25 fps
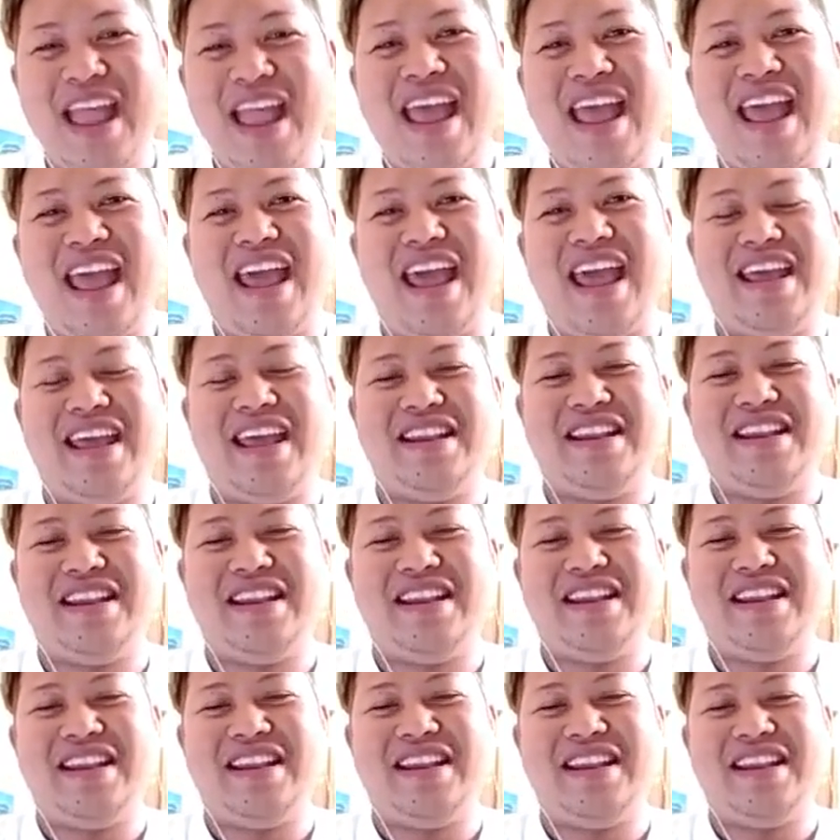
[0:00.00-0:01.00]
And
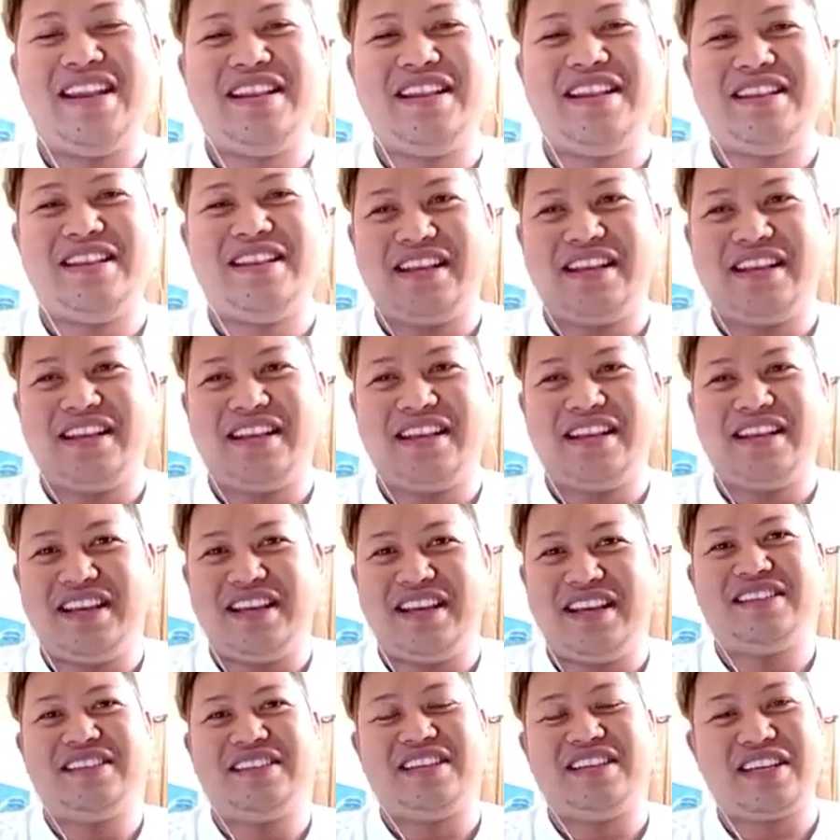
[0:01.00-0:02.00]
this is a
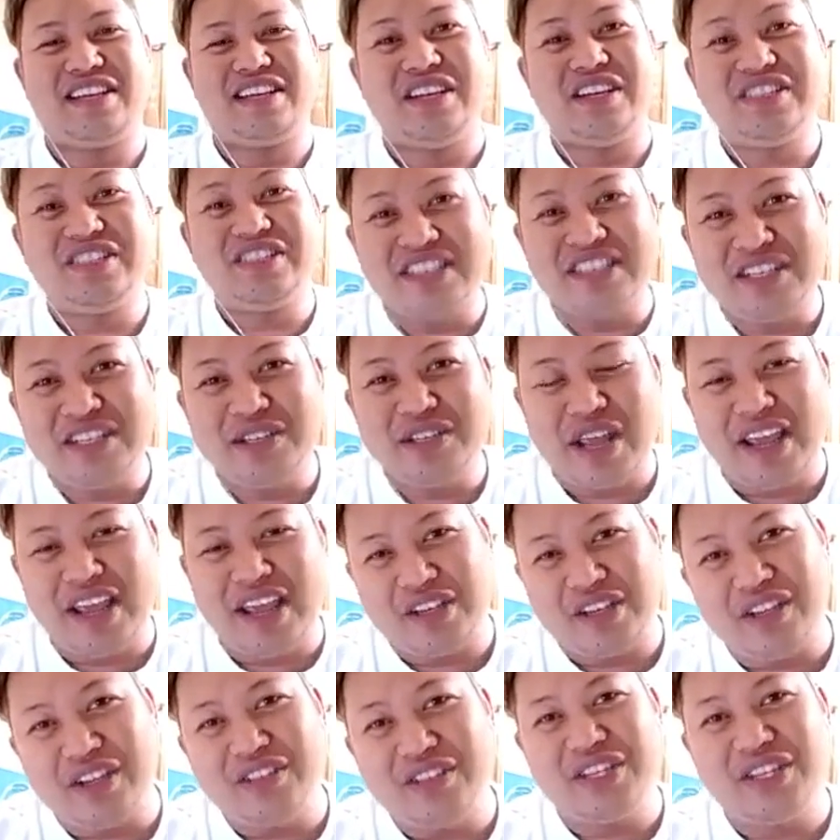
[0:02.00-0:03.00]

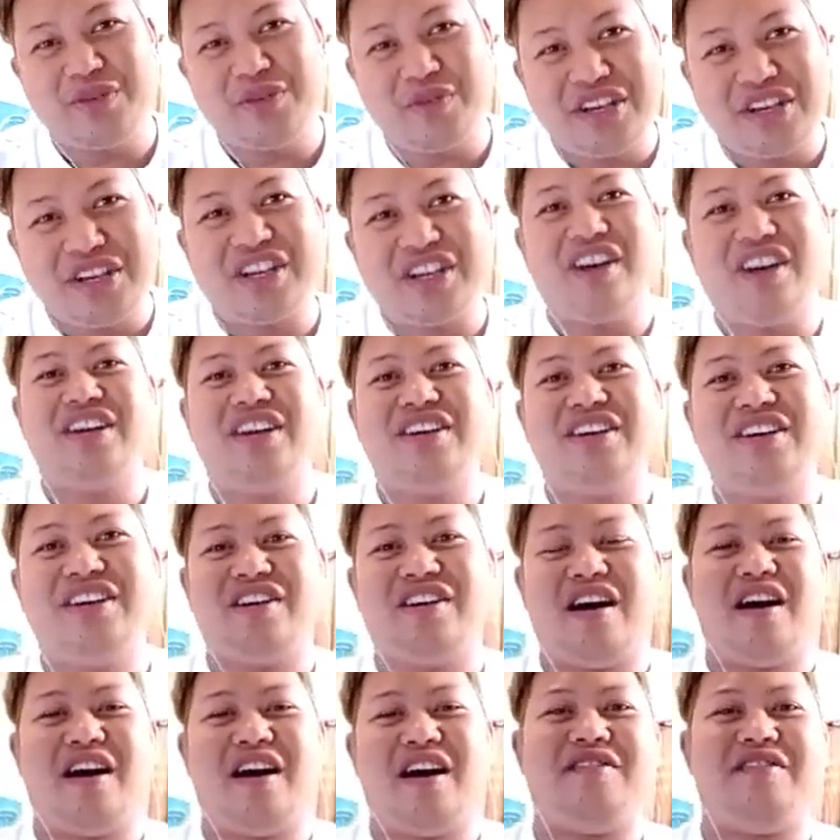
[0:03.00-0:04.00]
continuation
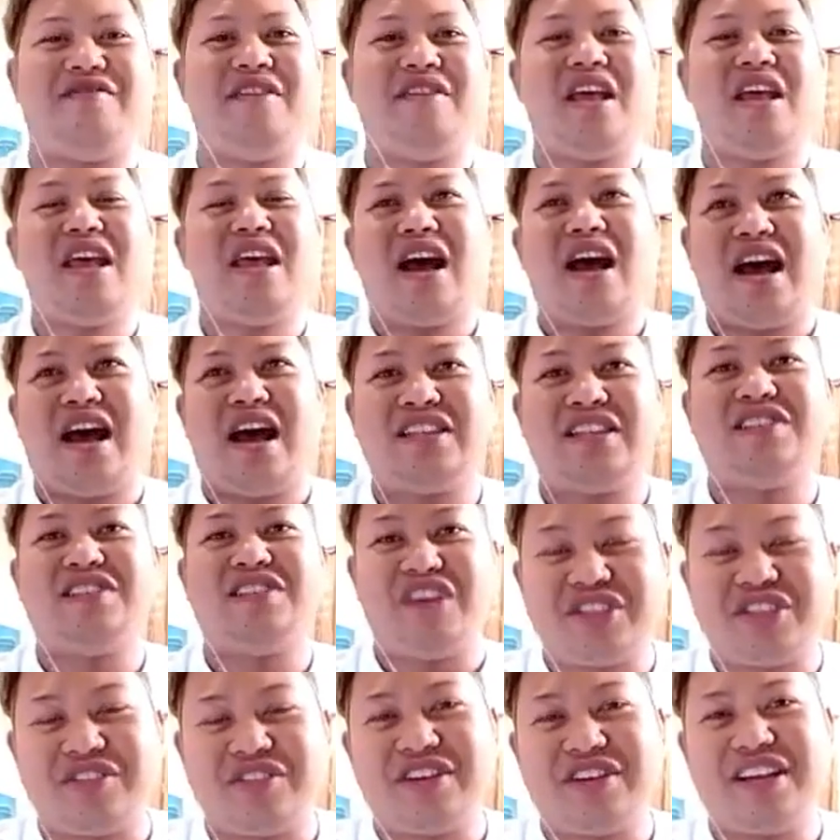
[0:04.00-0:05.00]
of us
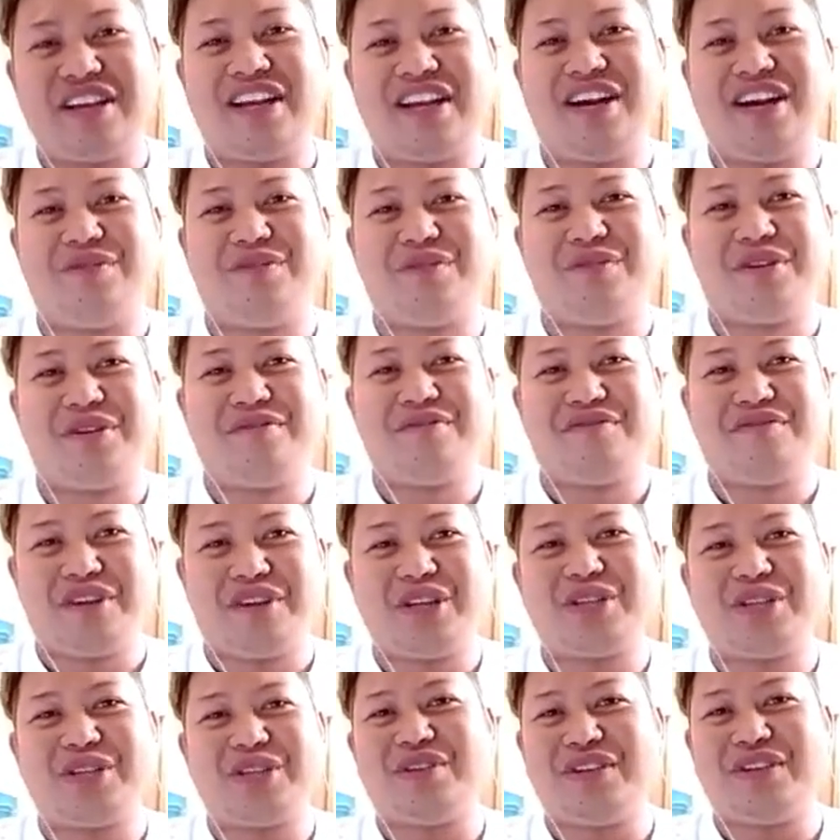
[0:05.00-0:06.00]
featuring our
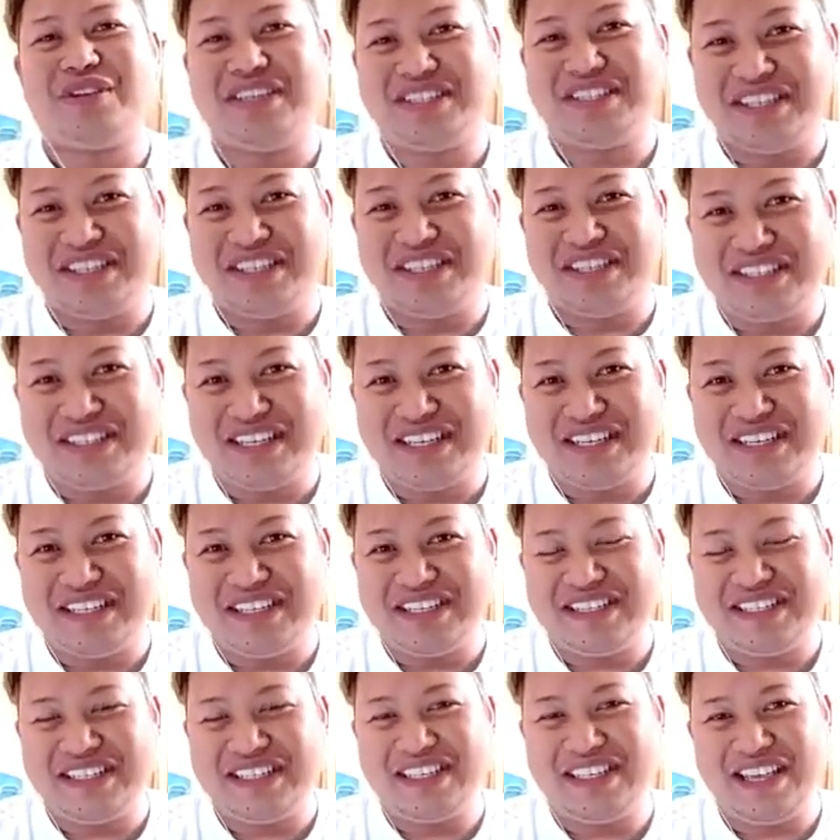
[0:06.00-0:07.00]
virtual
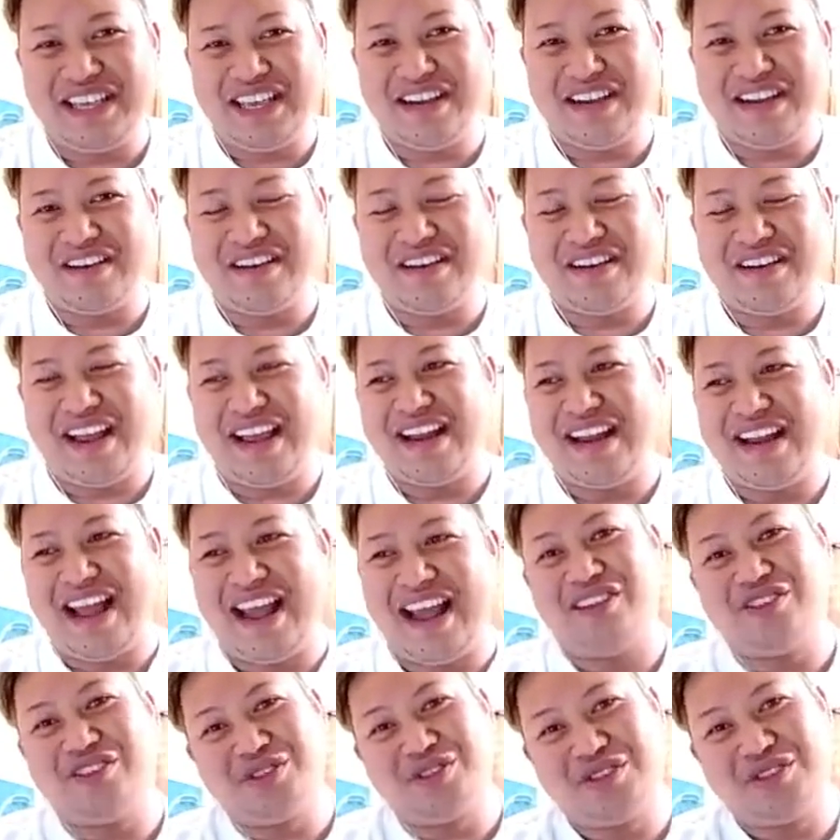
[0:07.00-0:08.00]
assistants here in
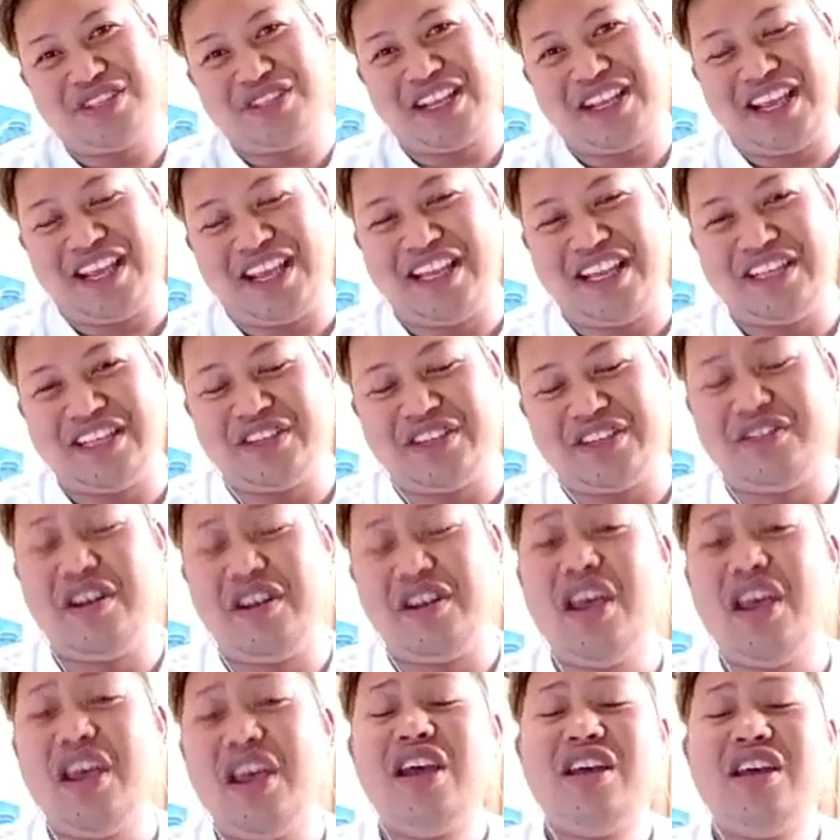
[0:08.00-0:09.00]
Outsourcing Angel,
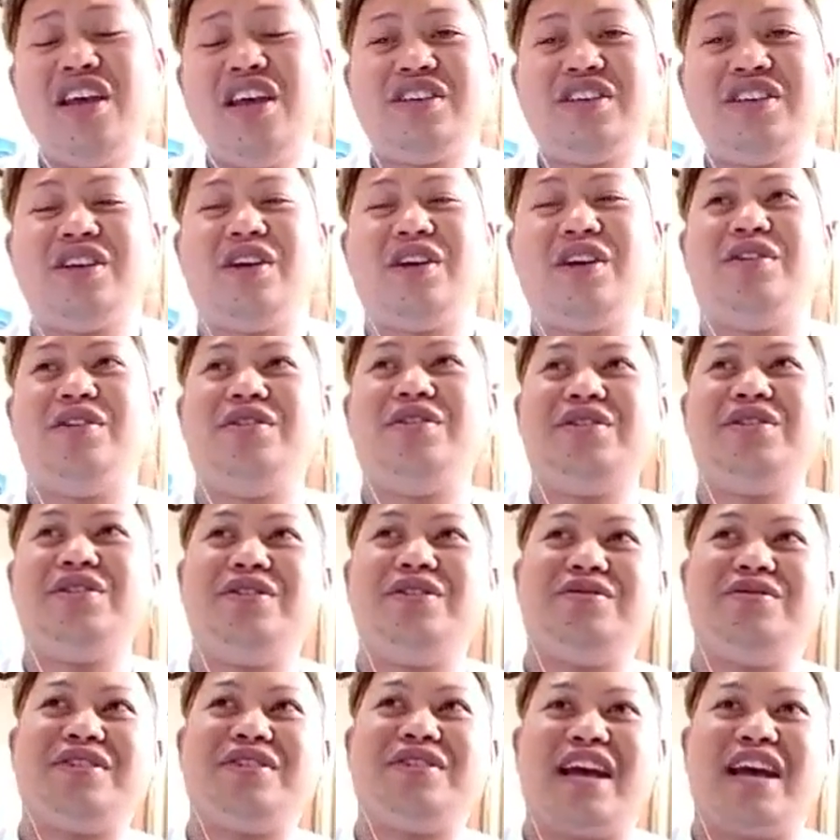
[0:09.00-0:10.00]
so
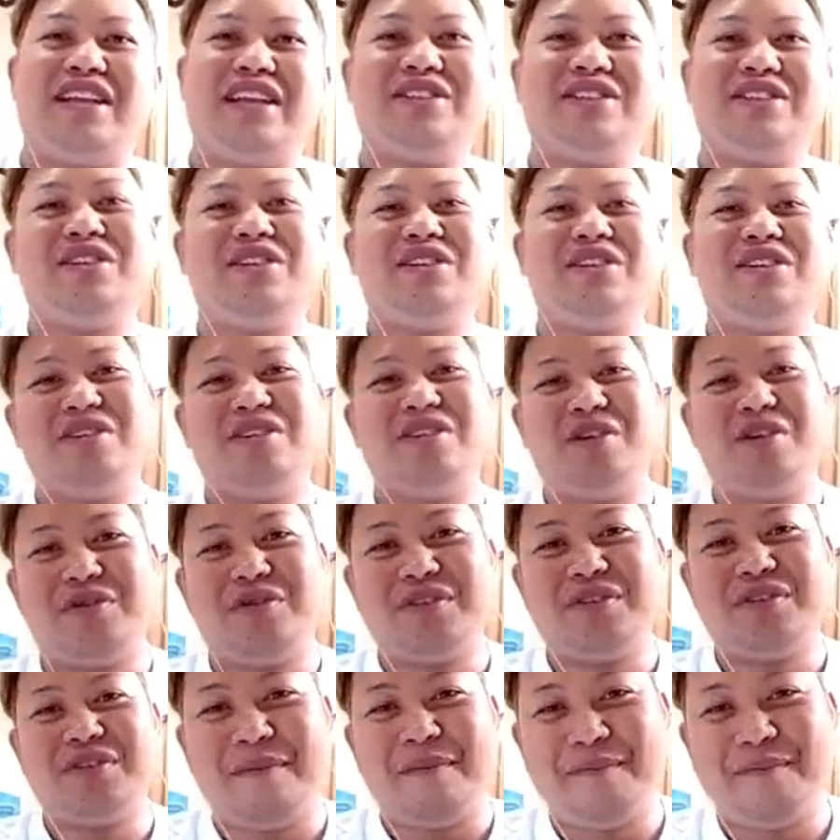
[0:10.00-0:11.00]
you get to know
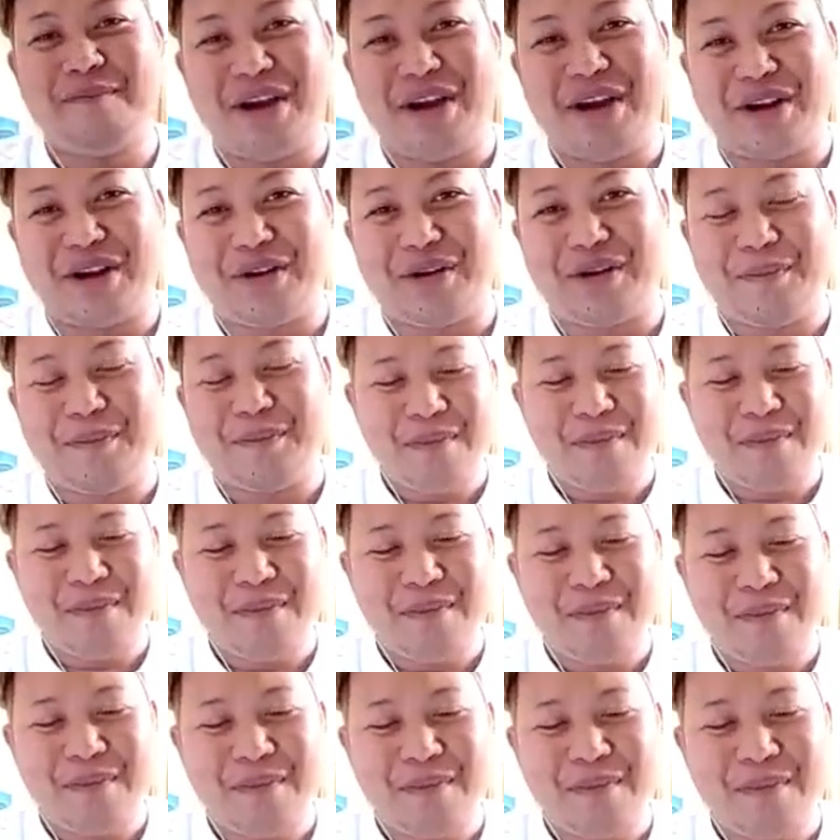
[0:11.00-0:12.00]
them better.
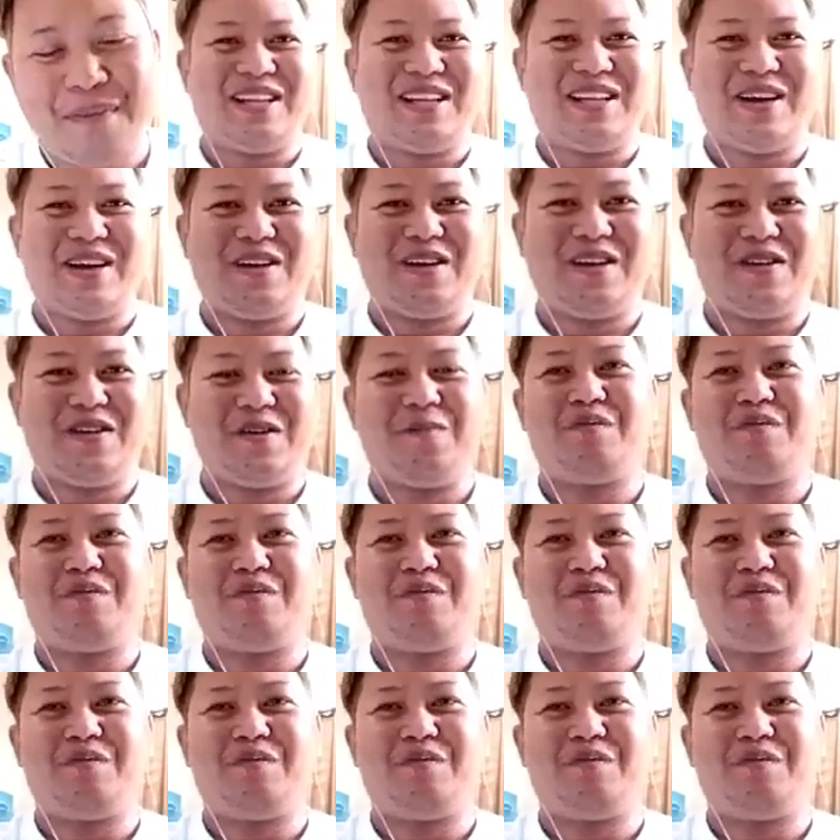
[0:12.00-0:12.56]
And so